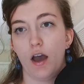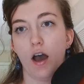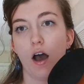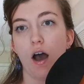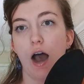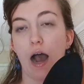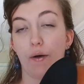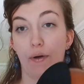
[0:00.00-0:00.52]

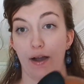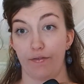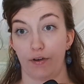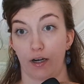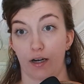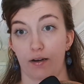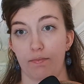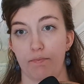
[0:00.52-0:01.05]

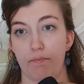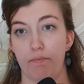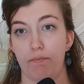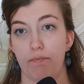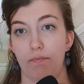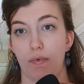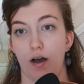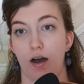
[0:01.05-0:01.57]
However,
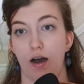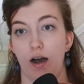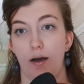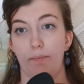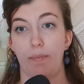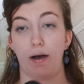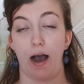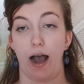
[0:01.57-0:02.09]

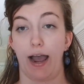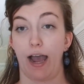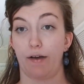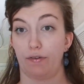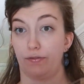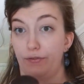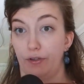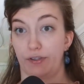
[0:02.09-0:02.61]
I have a
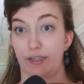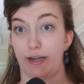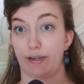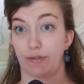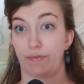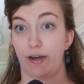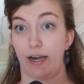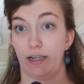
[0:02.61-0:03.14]
full-size
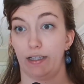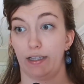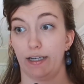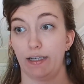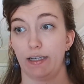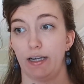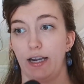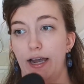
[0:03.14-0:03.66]
violin,
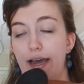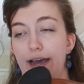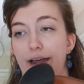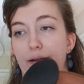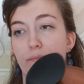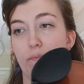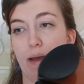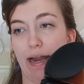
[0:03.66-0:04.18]

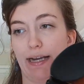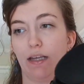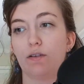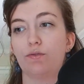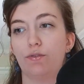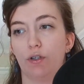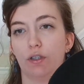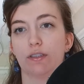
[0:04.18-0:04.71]
and many
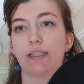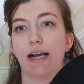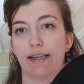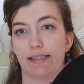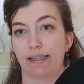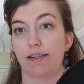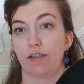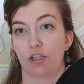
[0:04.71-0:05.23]
full-size
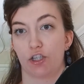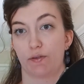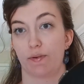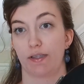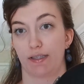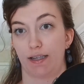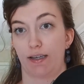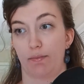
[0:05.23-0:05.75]

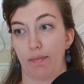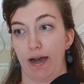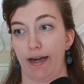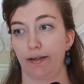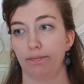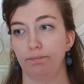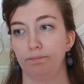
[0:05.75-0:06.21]
instruments like mine